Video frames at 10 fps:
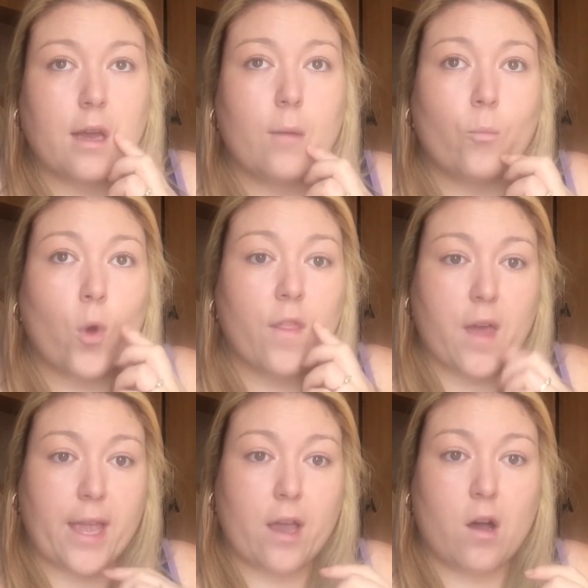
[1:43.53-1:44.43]
and what
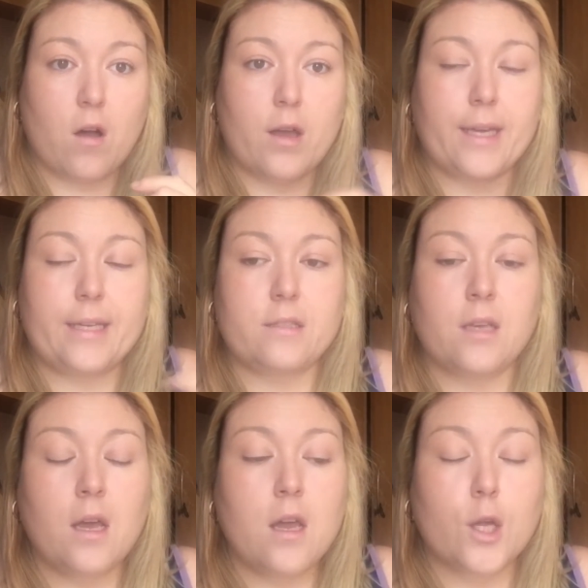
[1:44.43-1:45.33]
they are is
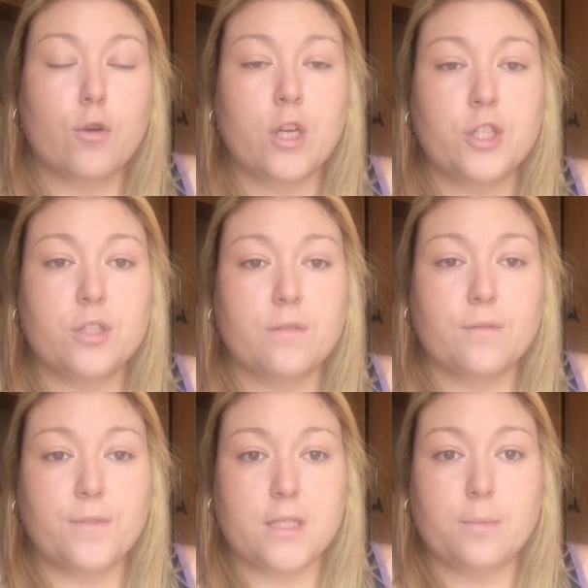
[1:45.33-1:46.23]
crushed
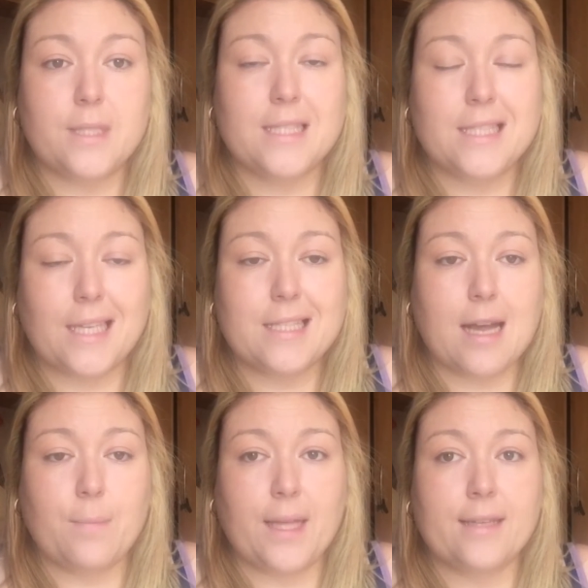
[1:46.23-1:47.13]
vitamin C
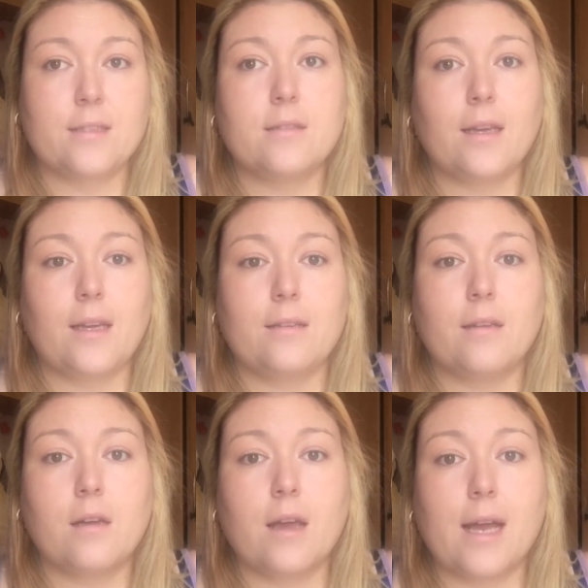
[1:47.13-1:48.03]
tablets in